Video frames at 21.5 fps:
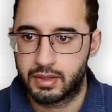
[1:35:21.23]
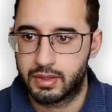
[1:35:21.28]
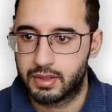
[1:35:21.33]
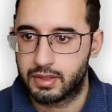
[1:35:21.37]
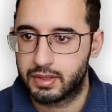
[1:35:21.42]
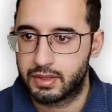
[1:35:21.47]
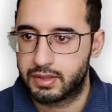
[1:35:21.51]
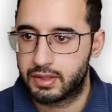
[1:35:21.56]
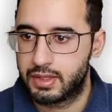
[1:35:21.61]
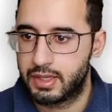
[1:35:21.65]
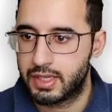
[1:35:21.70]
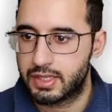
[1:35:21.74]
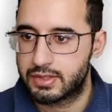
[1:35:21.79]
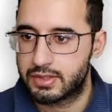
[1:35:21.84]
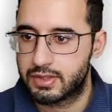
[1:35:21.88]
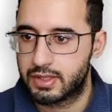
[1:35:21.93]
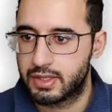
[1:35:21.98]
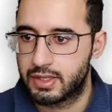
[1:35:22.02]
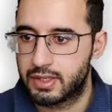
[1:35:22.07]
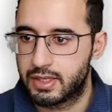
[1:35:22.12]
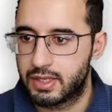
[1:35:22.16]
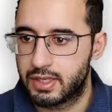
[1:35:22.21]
The next thing